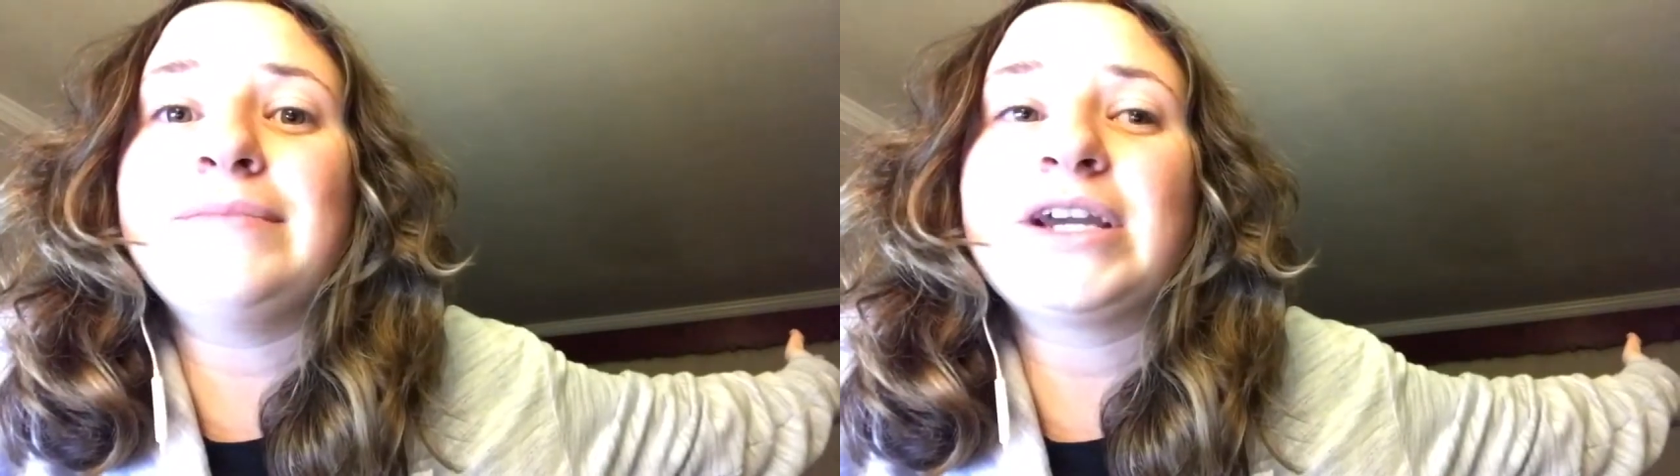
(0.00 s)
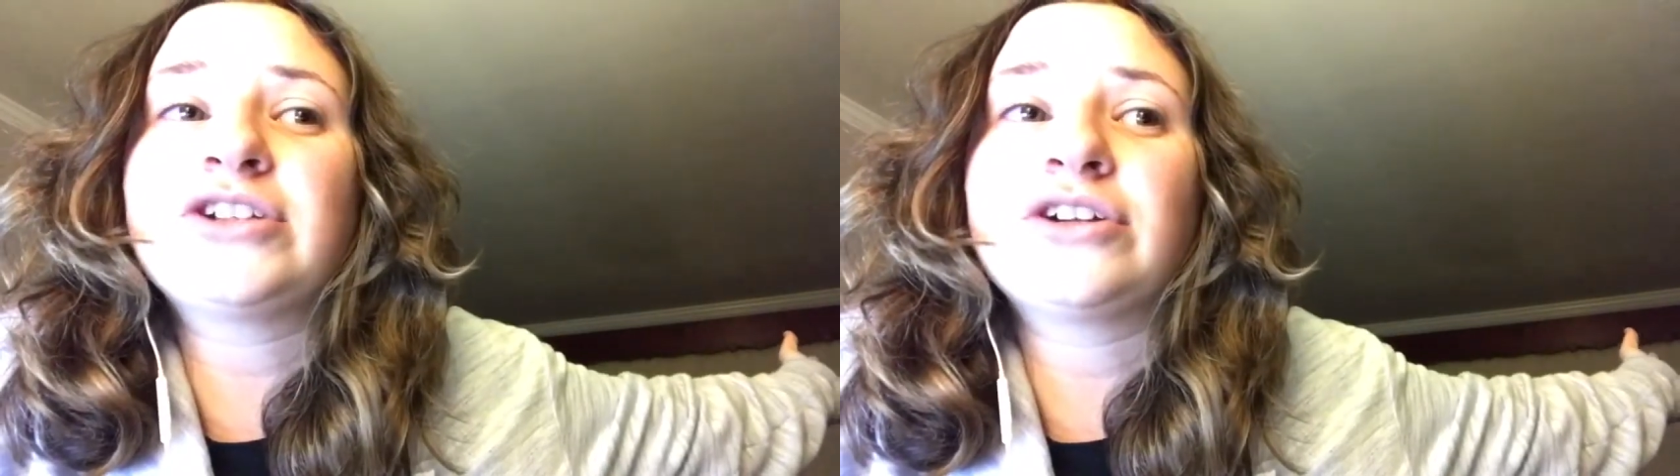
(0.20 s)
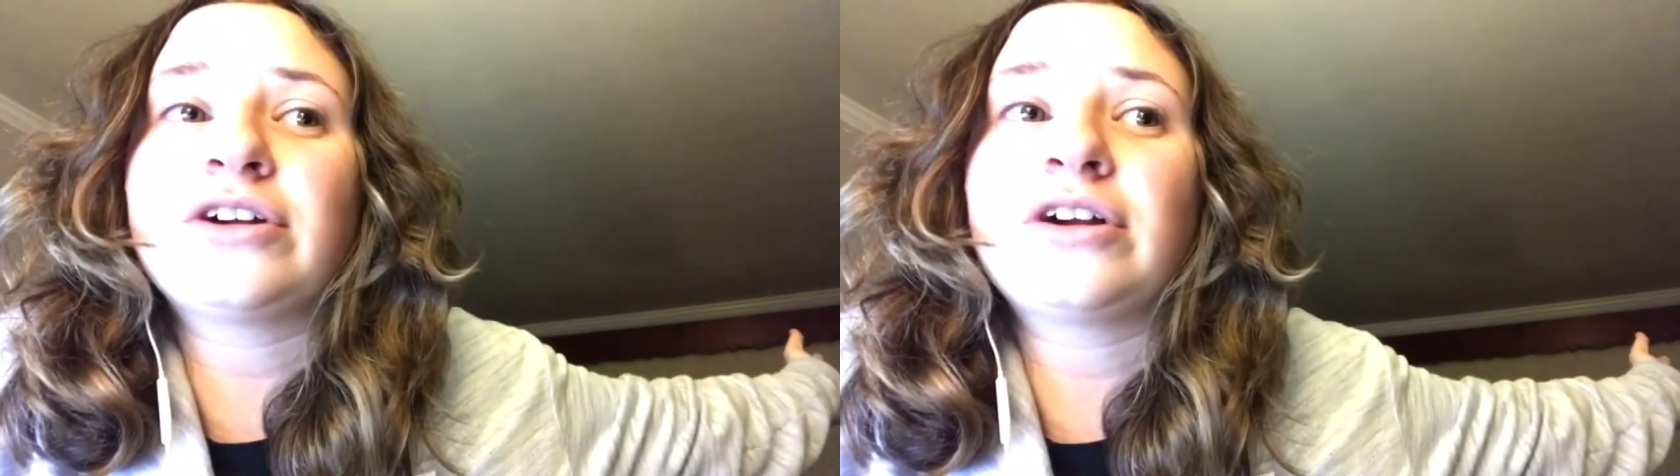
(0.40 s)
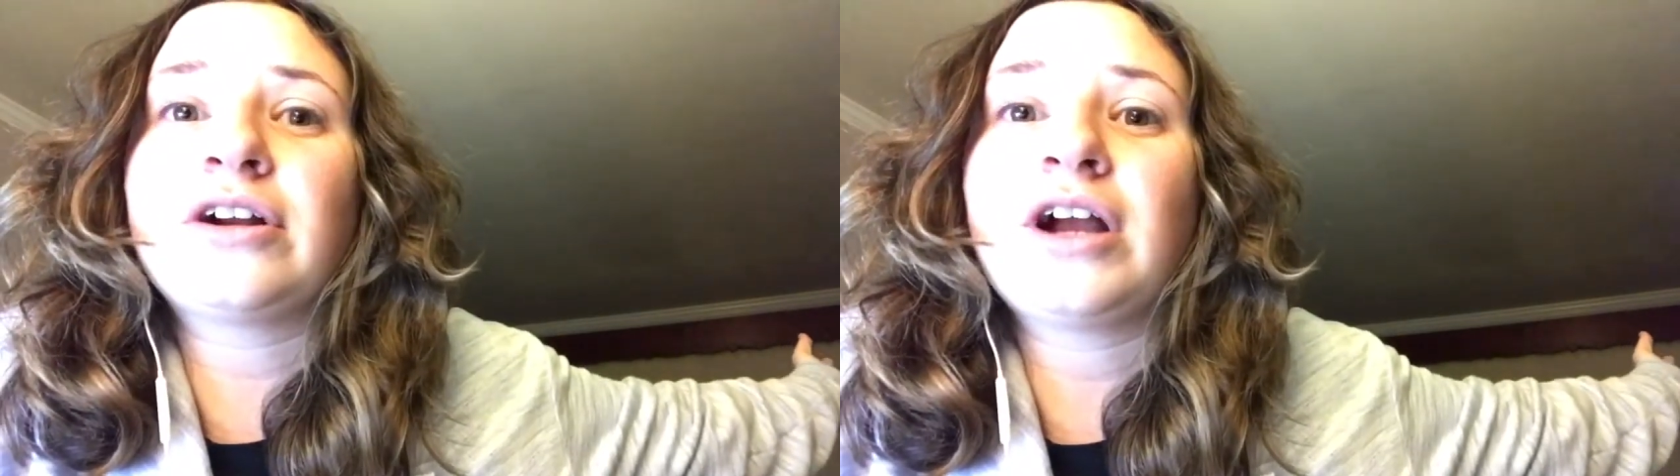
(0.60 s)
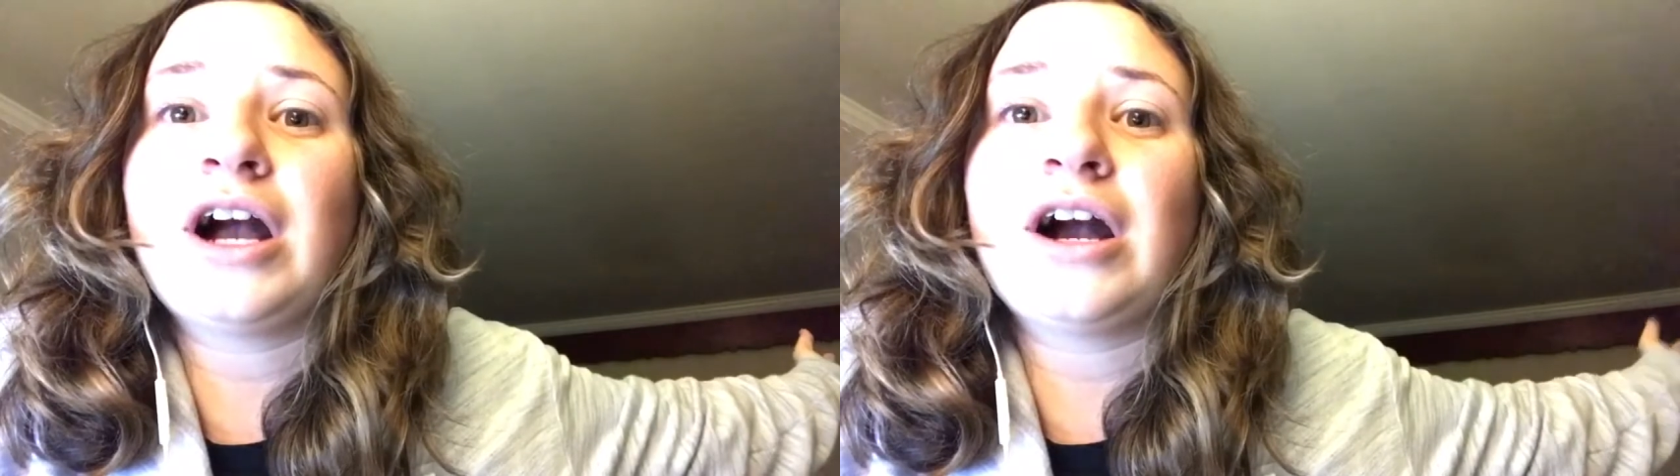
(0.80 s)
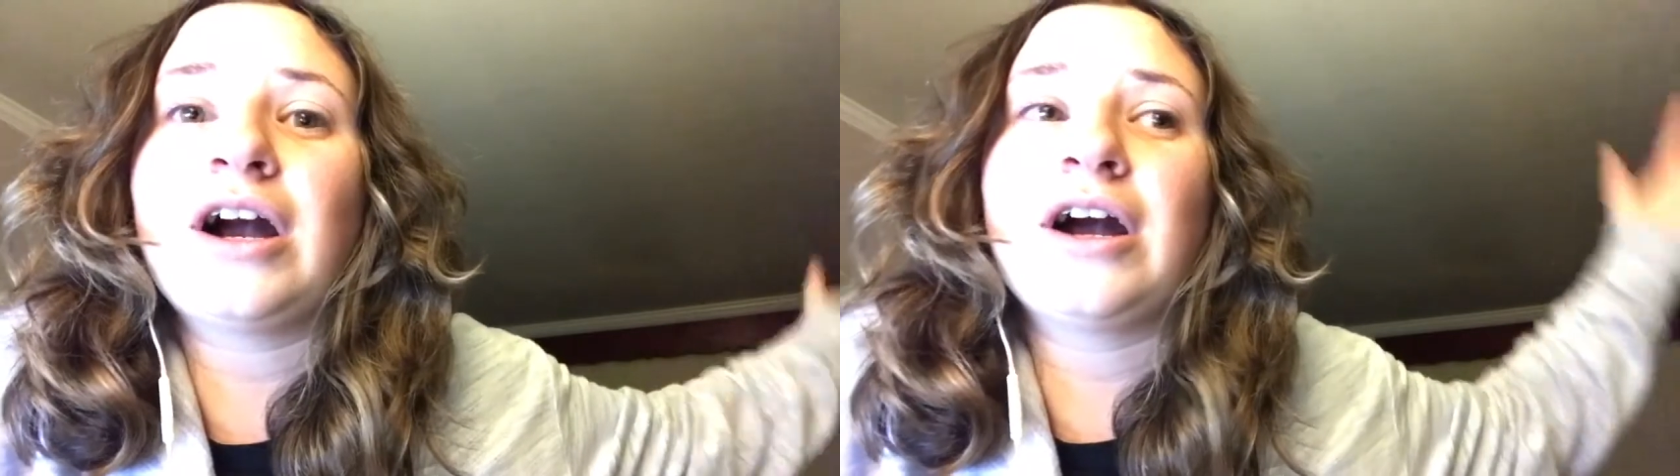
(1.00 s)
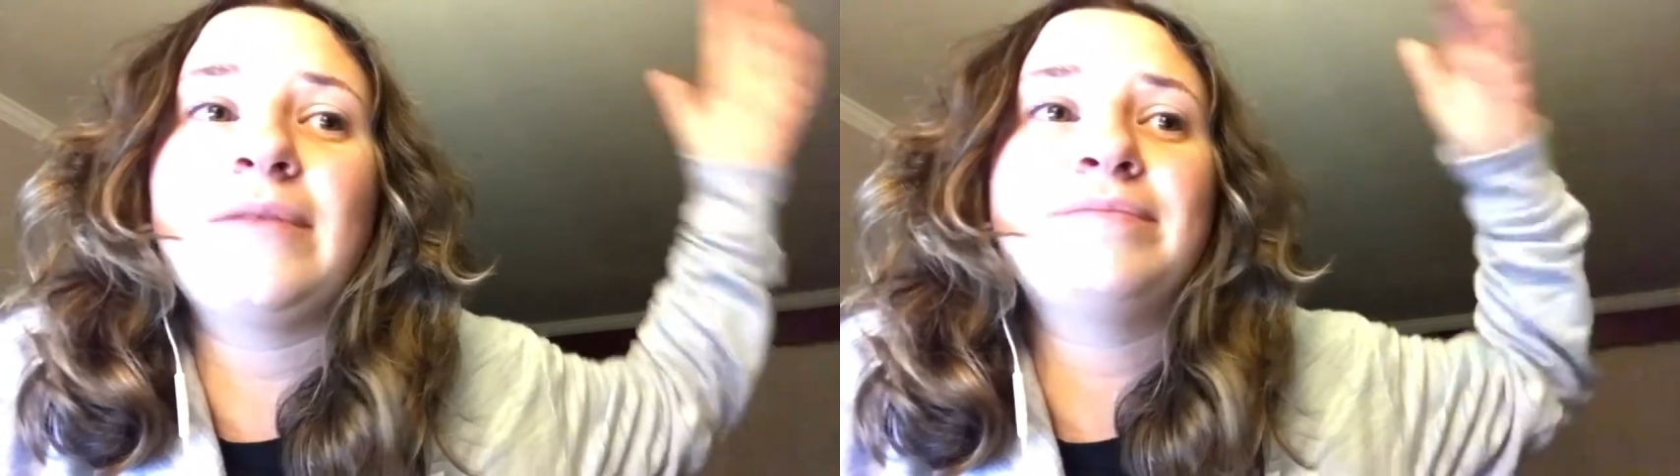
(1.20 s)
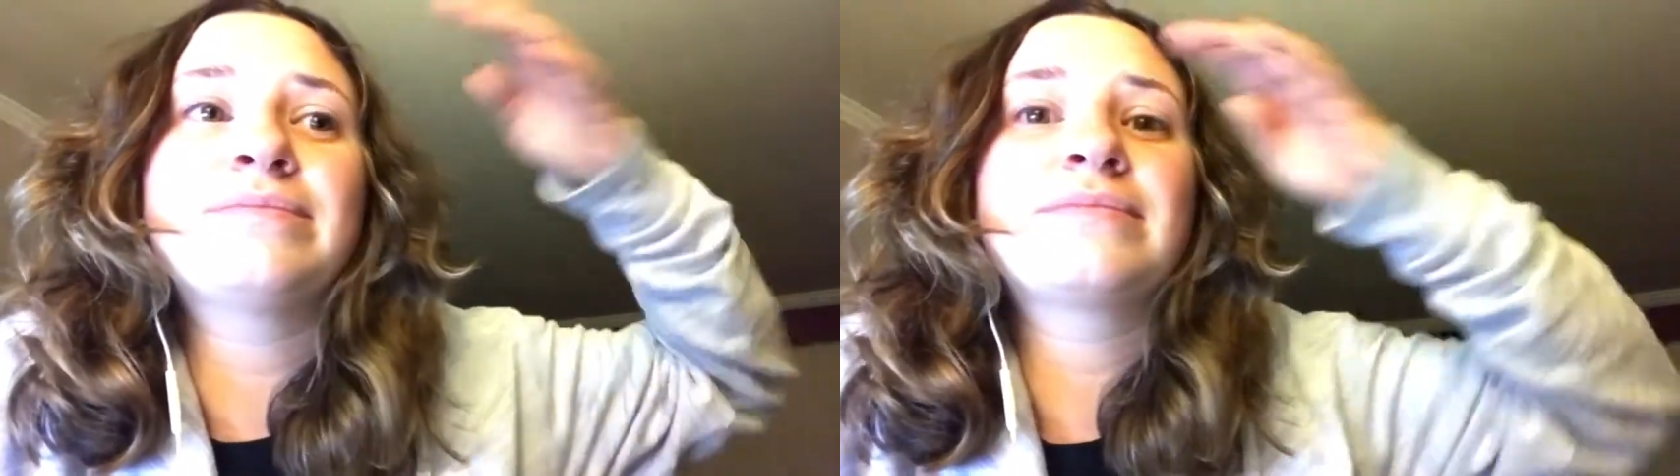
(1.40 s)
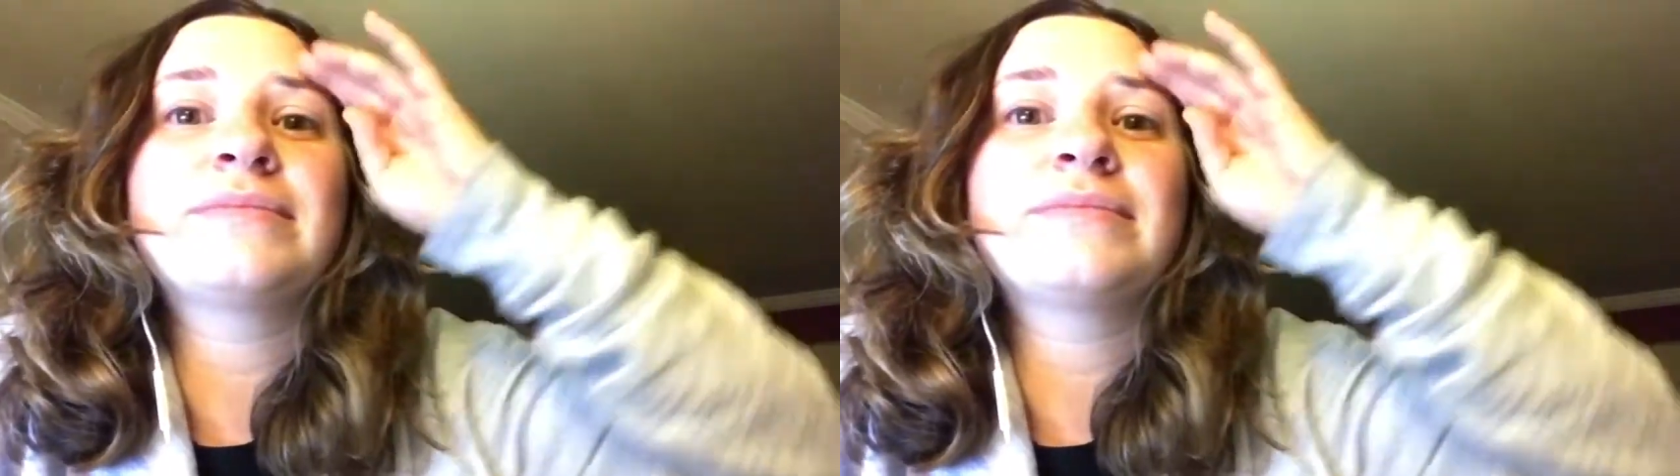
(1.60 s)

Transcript: make sure, um,